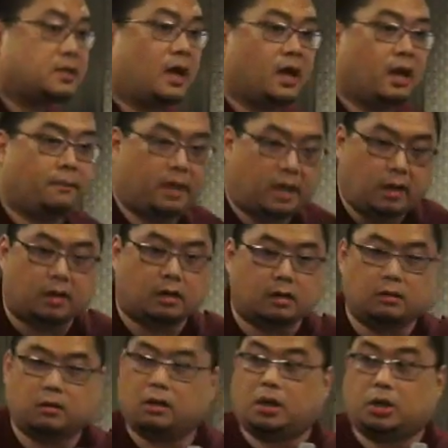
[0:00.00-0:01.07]
I am
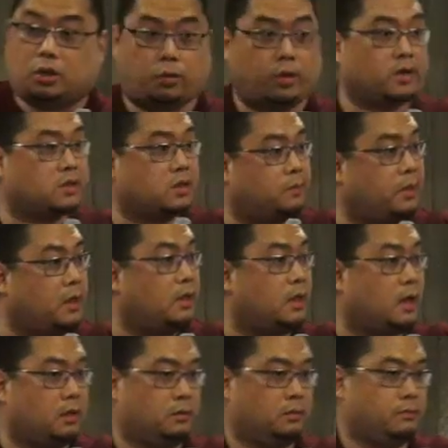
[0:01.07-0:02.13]
here, the works are being
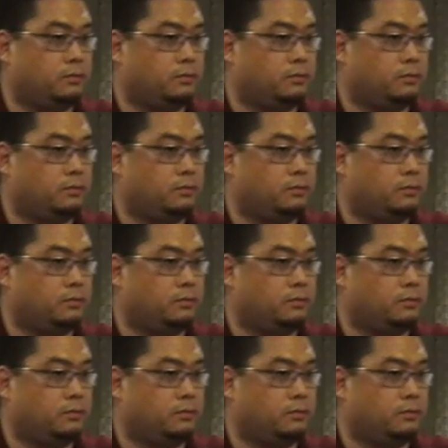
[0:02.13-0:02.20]
done.